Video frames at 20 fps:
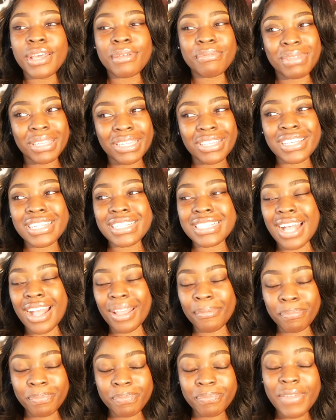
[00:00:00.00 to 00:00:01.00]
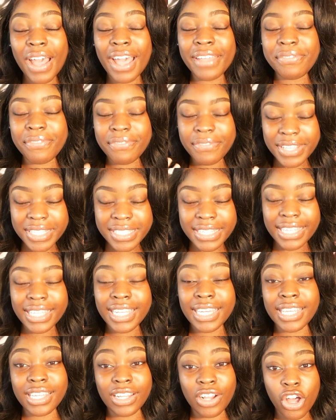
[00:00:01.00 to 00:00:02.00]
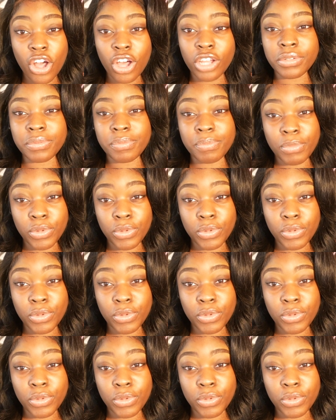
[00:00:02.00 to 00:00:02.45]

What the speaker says: because I physically can't